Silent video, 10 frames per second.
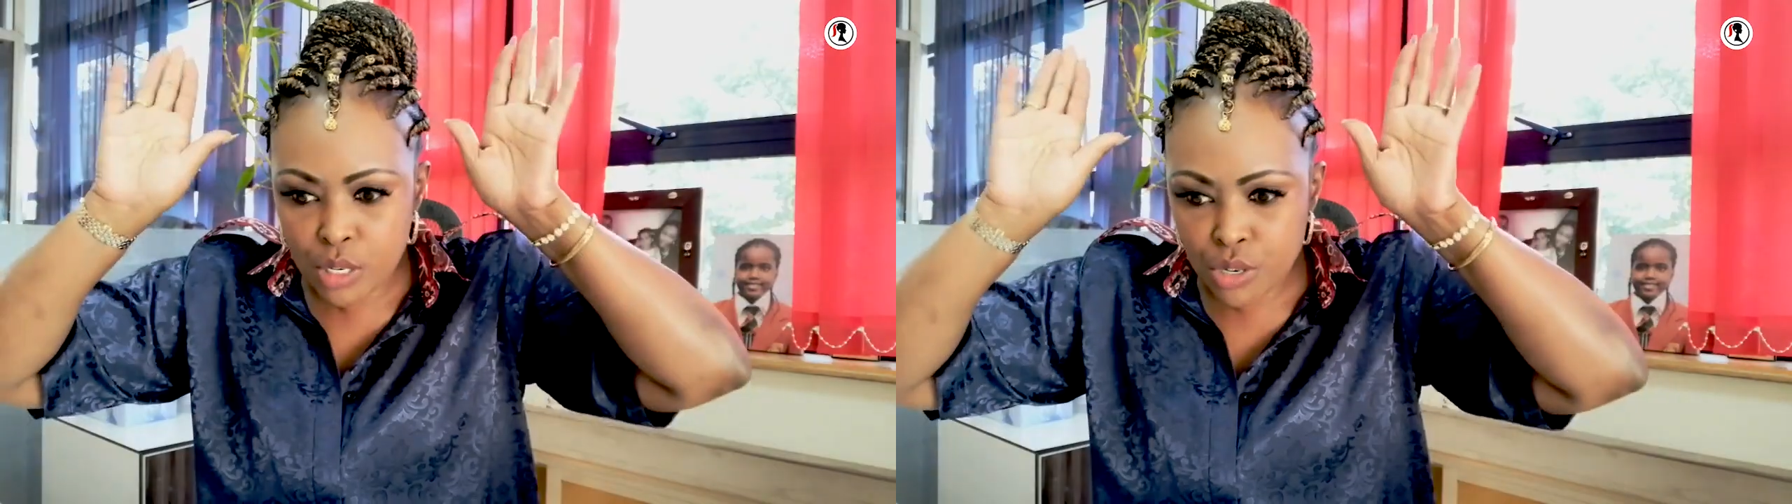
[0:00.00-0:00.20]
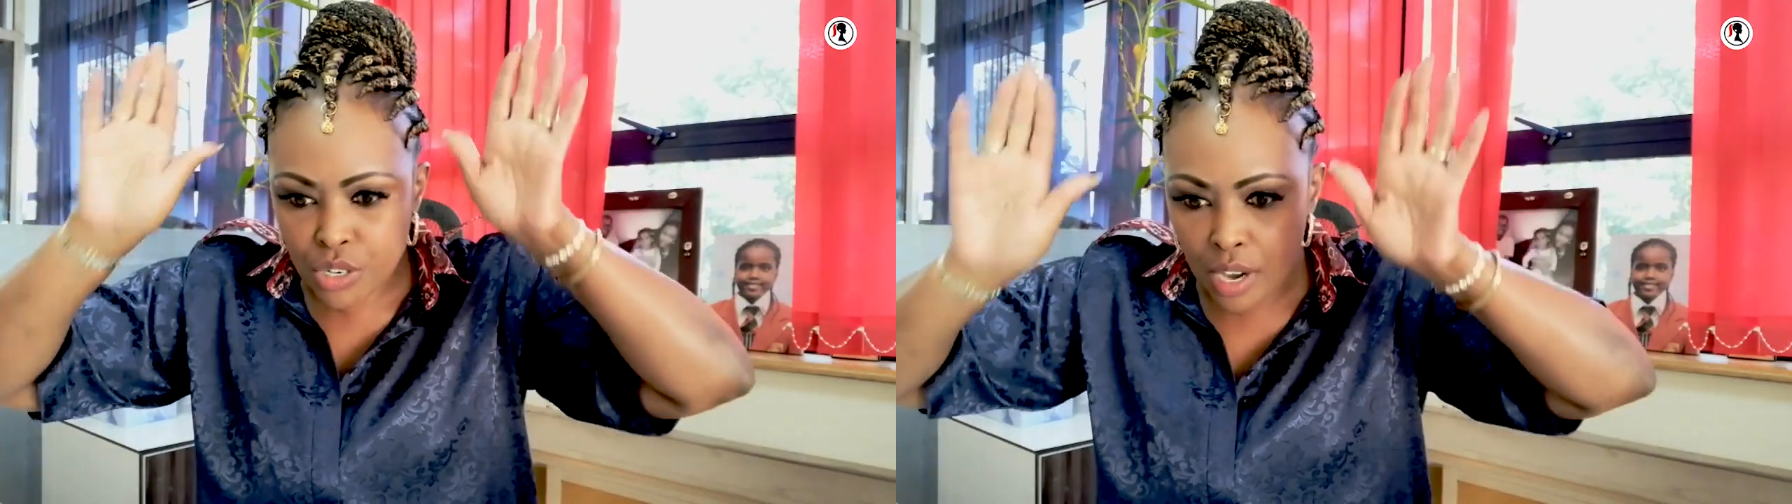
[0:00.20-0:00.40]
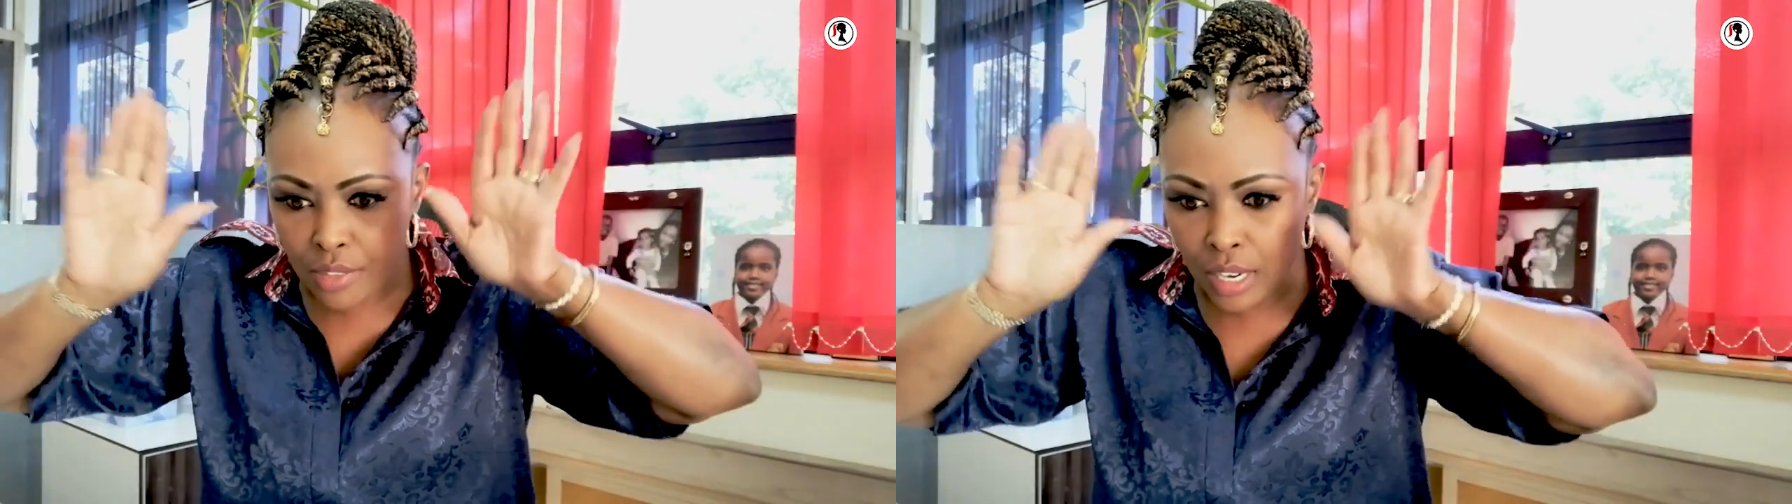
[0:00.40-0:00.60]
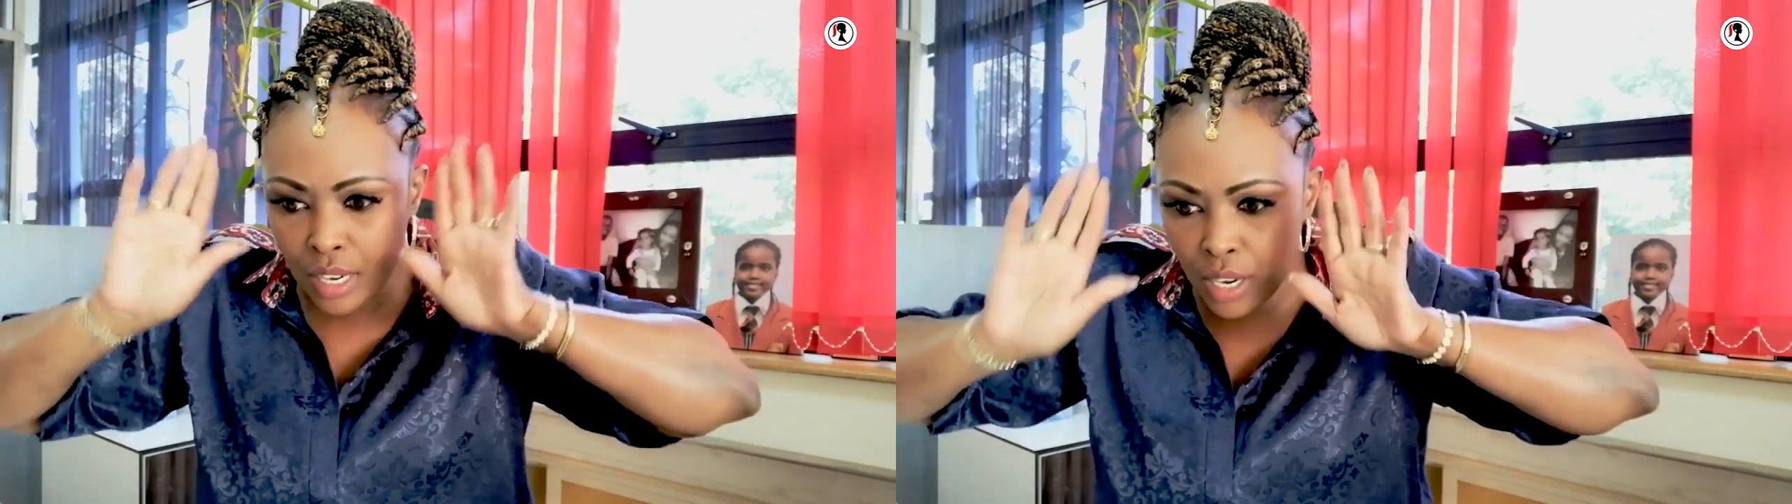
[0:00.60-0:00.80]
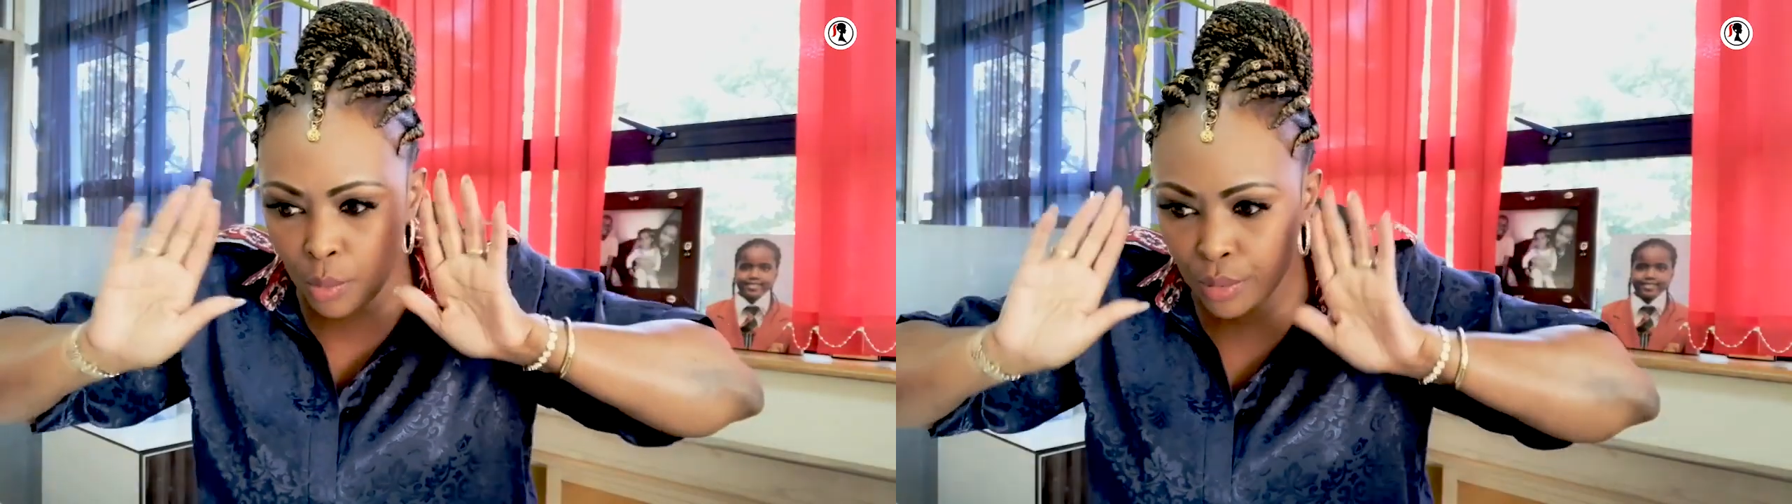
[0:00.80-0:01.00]
going to share the
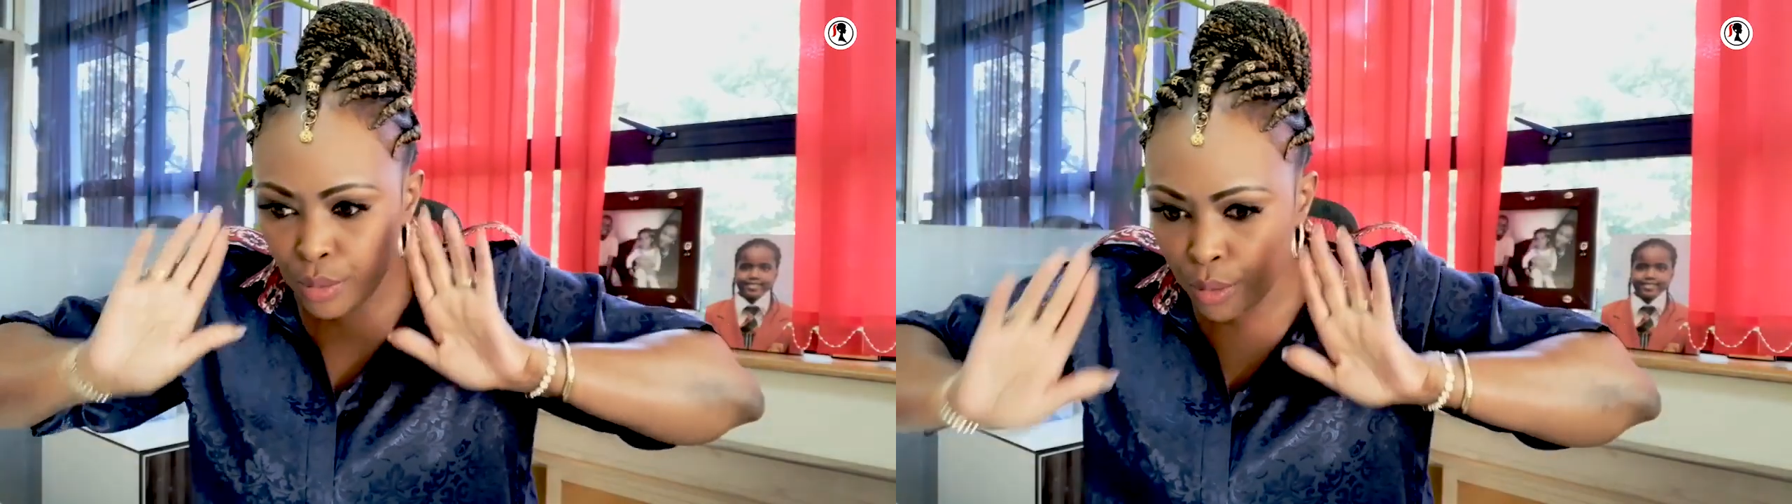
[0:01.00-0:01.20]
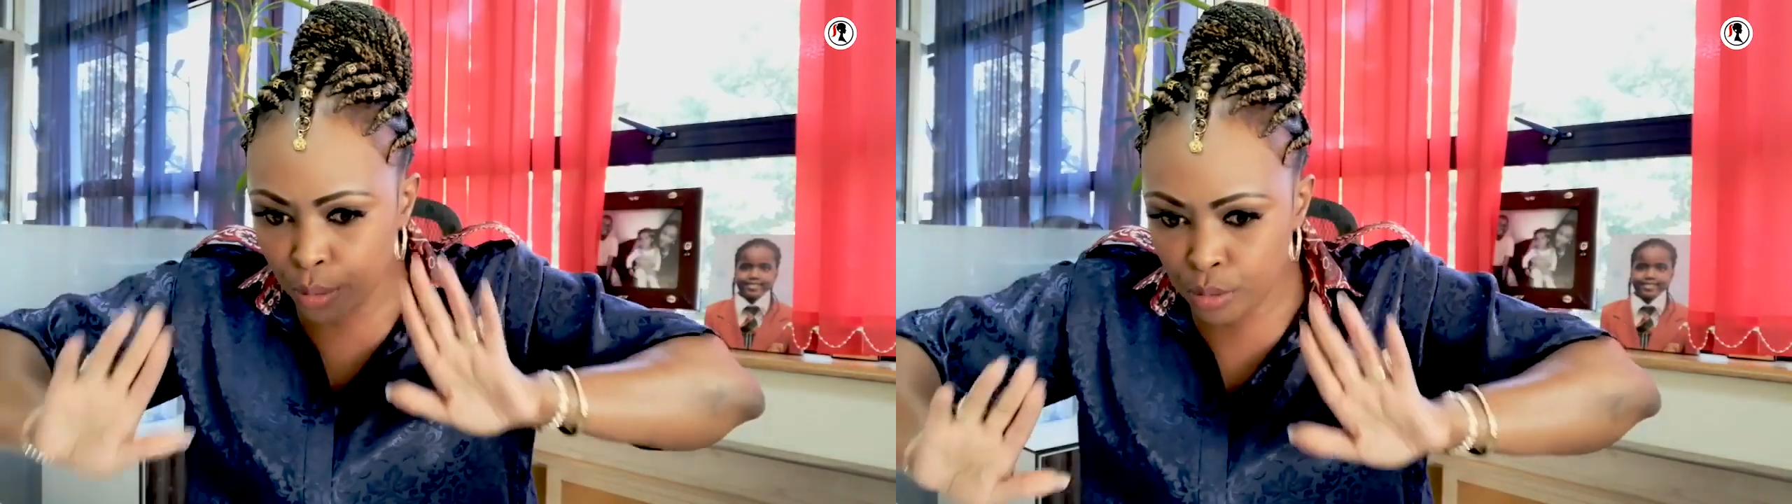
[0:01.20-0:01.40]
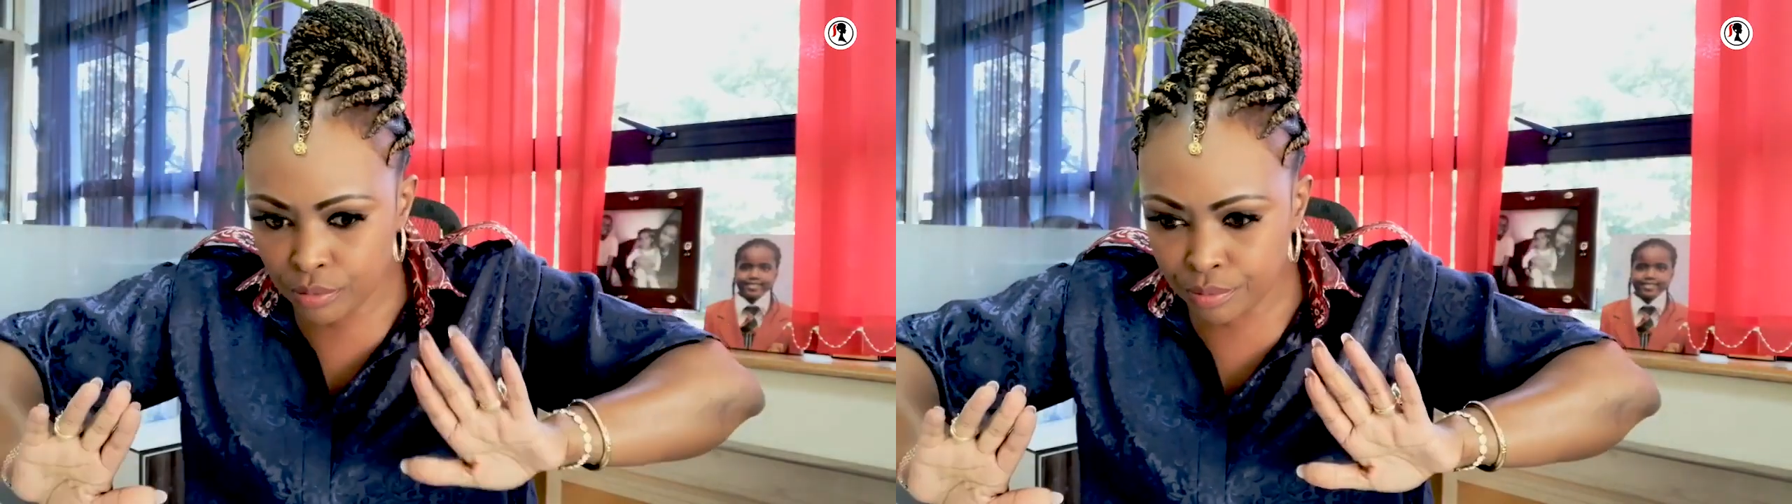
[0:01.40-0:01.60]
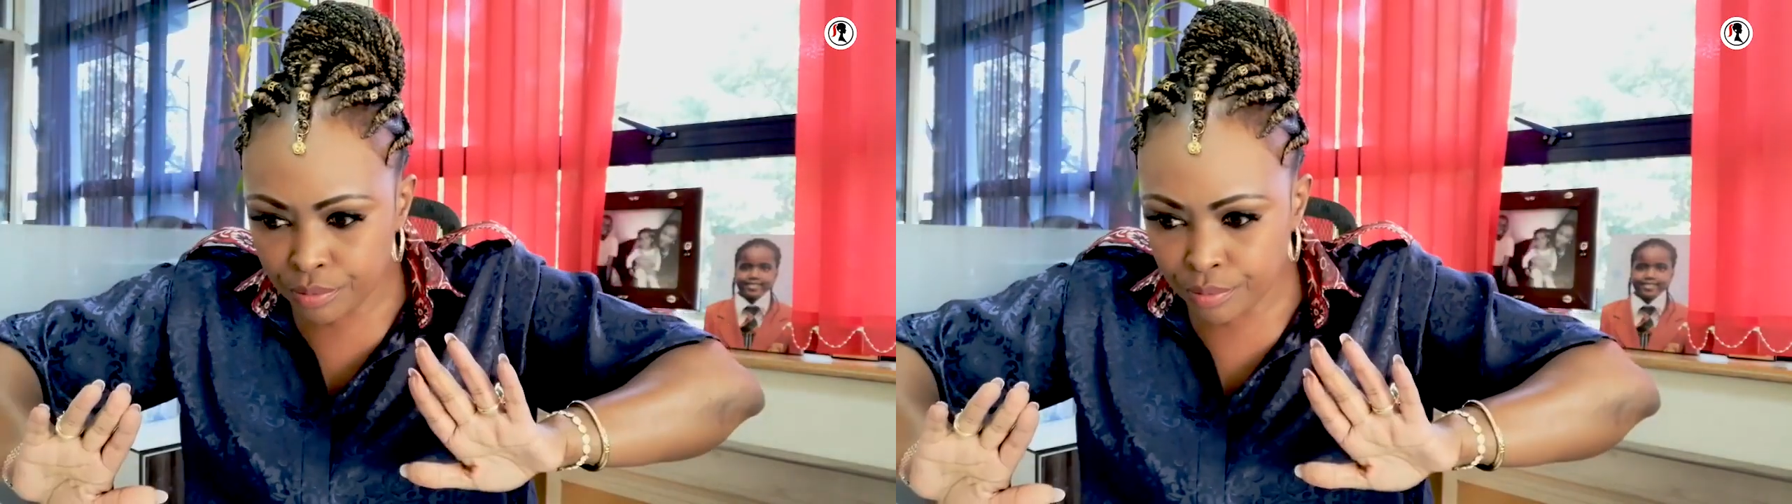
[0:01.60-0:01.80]
link with you